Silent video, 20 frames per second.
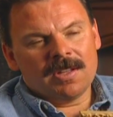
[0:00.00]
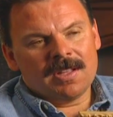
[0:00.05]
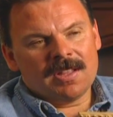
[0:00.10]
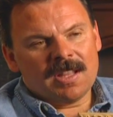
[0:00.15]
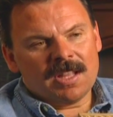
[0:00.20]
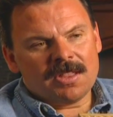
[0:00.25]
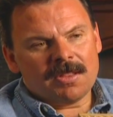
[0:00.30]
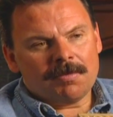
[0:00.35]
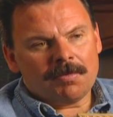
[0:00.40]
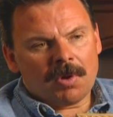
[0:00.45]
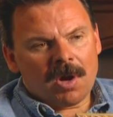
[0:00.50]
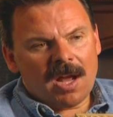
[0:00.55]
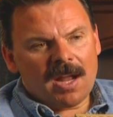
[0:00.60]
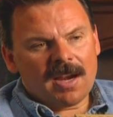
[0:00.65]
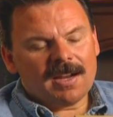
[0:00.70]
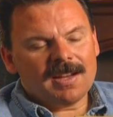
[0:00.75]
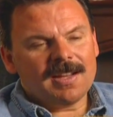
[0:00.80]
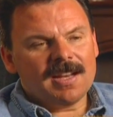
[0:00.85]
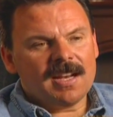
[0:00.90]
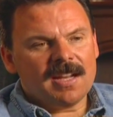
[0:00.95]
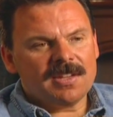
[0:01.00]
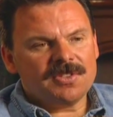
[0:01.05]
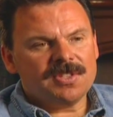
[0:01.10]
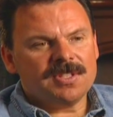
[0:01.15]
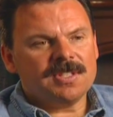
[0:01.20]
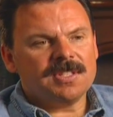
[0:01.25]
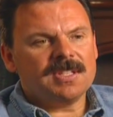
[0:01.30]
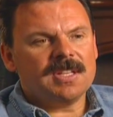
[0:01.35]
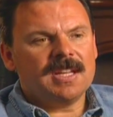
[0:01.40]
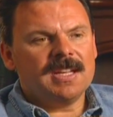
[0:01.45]
that the product, in
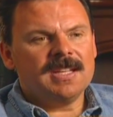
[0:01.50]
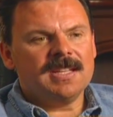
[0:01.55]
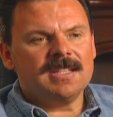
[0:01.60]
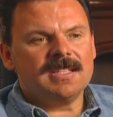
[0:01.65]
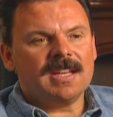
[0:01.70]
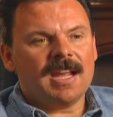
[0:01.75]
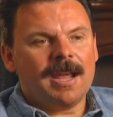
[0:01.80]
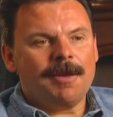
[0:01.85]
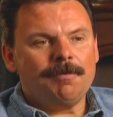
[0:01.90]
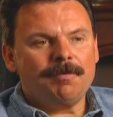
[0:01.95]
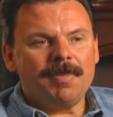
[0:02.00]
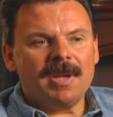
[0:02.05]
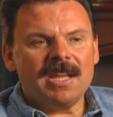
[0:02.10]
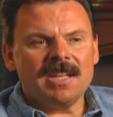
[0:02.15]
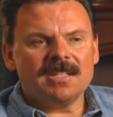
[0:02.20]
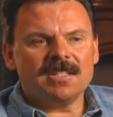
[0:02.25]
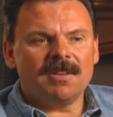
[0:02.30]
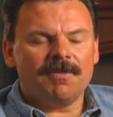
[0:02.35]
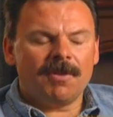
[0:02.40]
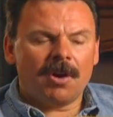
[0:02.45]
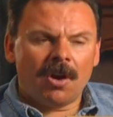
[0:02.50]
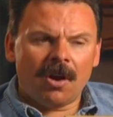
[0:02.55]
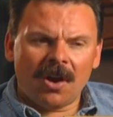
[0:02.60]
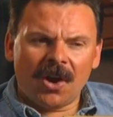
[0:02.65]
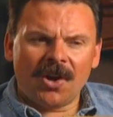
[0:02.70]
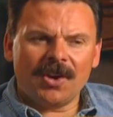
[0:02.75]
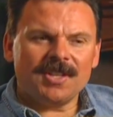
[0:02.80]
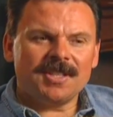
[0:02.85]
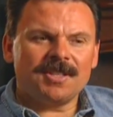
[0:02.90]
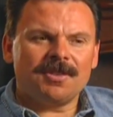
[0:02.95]
essence, is a piece of
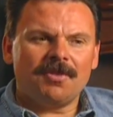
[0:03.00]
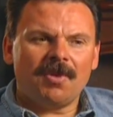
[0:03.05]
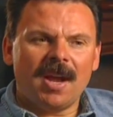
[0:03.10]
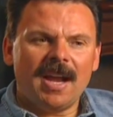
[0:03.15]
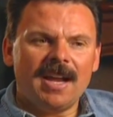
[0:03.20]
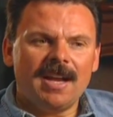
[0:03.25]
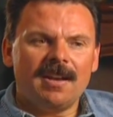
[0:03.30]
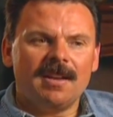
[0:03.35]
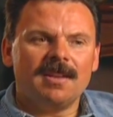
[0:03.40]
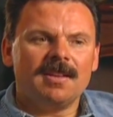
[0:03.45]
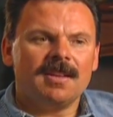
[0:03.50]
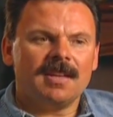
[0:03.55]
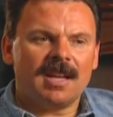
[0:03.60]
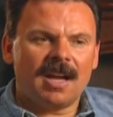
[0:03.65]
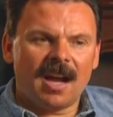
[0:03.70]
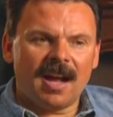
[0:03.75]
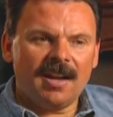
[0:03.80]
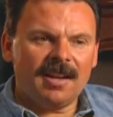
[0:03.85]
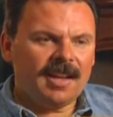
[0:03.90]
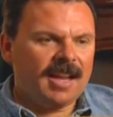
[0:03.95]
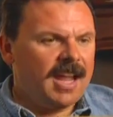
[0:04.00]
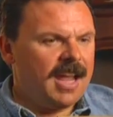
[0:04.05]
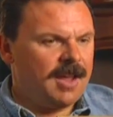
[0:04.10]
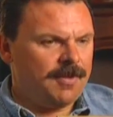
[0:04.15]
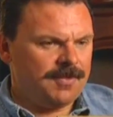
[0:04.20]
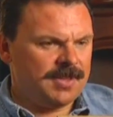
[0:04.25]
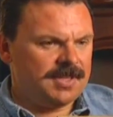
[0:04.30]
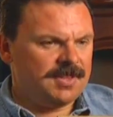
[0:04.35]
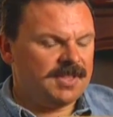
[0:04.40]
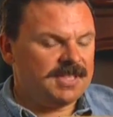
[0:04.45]
artist-grade cotton
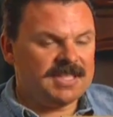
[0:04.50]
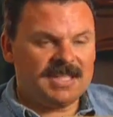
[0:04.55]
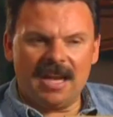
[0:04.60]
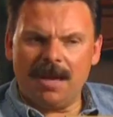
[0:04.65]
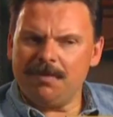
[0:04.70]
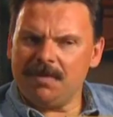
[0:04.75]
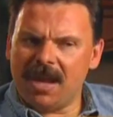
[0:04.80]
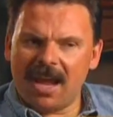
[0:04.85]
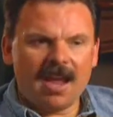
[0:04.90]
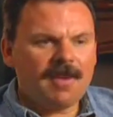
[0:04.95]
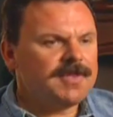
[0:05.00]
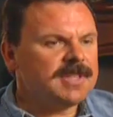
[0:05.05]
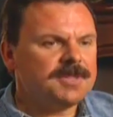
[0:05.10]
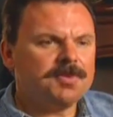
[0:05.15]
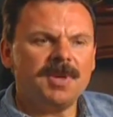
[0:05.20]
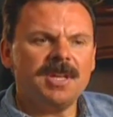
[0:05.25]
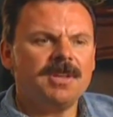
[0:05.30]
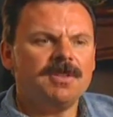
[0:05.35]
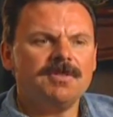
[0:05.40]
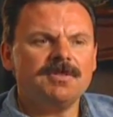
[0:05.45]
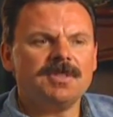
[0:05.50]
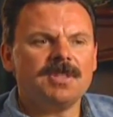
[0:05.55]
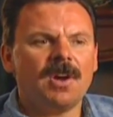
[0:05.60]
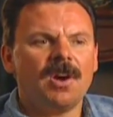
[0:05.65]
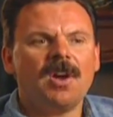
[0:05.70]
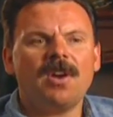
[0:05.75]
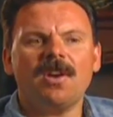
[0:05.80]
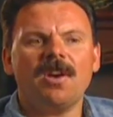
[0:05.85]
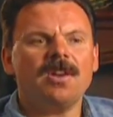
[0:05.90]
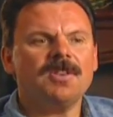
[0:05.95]
canvas, the same canvas we use
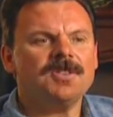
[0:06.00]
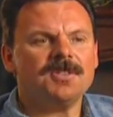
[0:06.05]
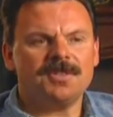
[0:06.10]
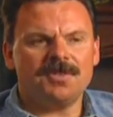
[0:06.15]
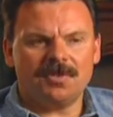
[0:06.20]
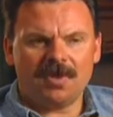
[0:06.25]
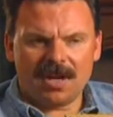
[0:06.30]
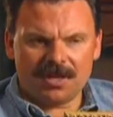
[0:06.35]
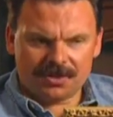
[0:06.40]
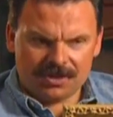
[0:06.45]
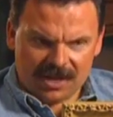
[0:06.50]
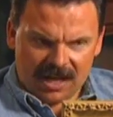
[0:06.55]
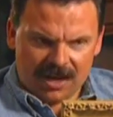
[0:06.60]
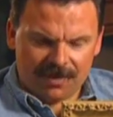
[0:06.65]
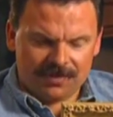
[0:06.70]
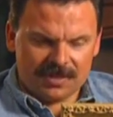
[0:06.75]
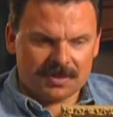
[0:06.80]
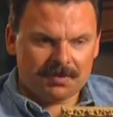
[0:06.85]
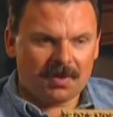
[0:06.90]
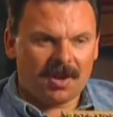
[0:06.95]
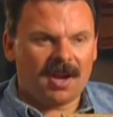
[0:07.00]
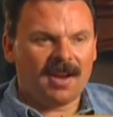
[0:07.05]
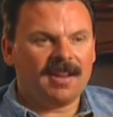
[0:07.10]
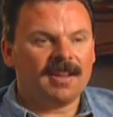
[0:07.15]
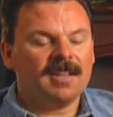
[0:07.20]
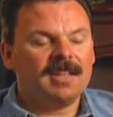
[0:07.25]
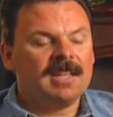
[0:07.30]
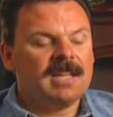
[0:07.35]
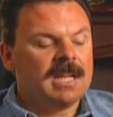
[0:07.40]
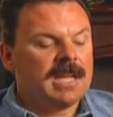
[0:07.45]
on our stretched canvas product,